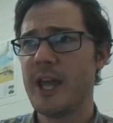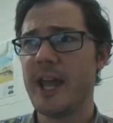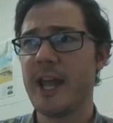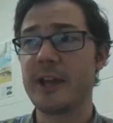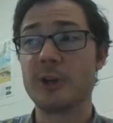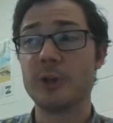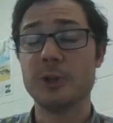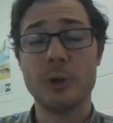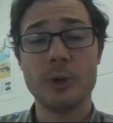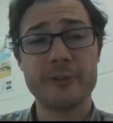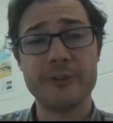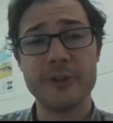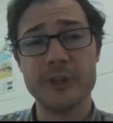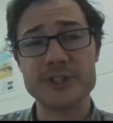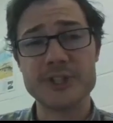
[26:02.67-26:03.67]
and
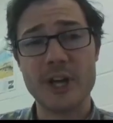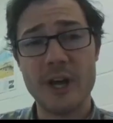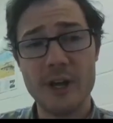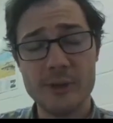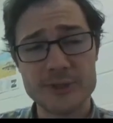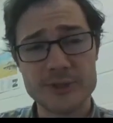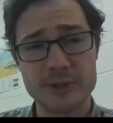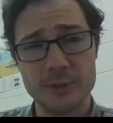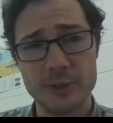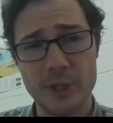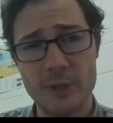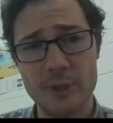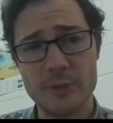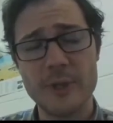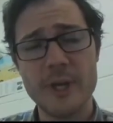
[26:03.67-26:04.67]
chlorophyll is also
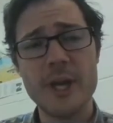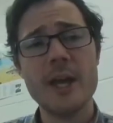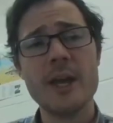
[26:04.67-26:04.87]
low,